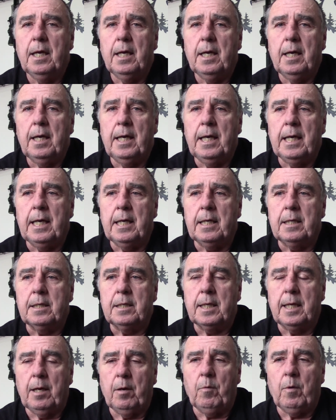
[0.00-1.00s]
And to
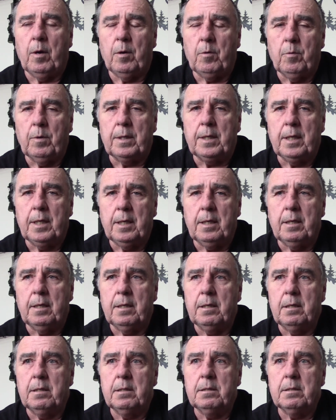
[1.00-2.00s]
get one
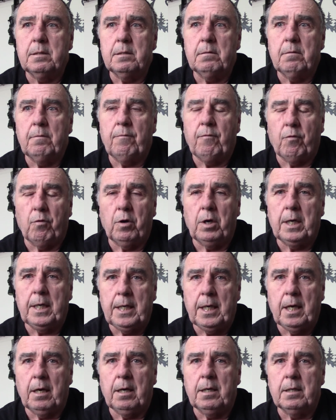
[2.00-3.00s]
within 40
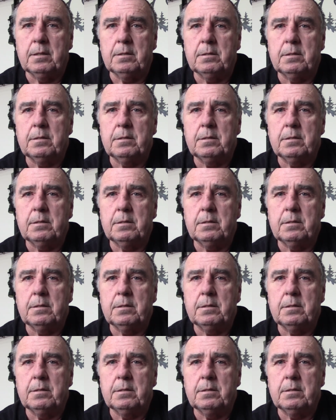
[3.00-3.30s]
yards